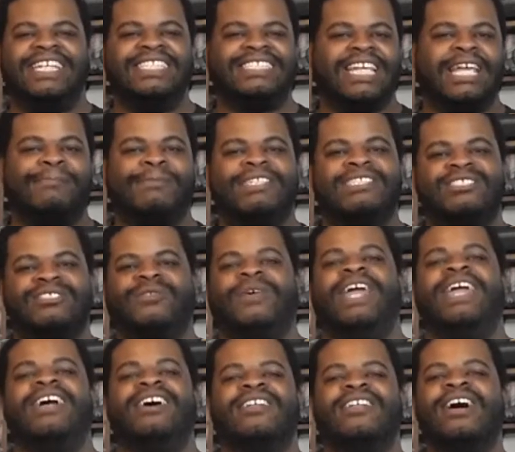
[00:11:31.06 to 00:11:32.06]
is a
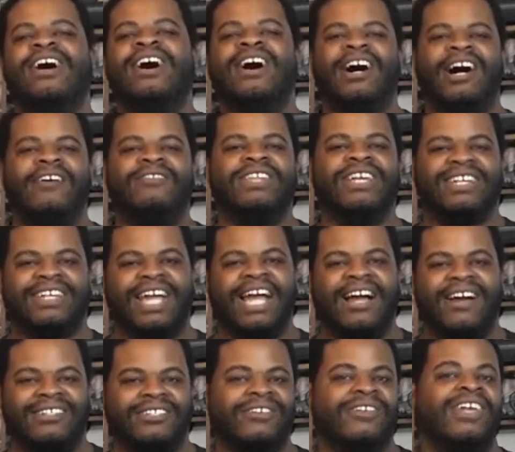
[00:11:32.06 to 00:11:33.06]
betrayal of the
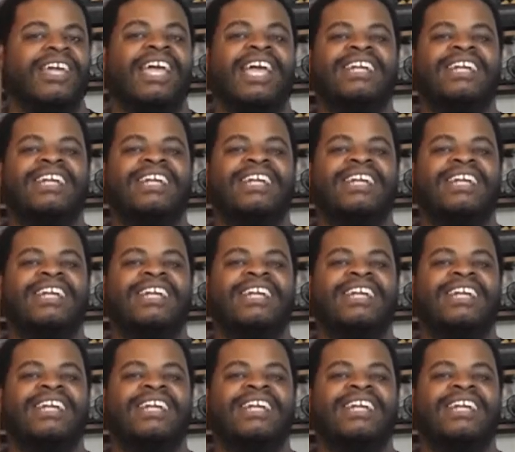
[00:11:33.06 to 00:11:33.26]
character.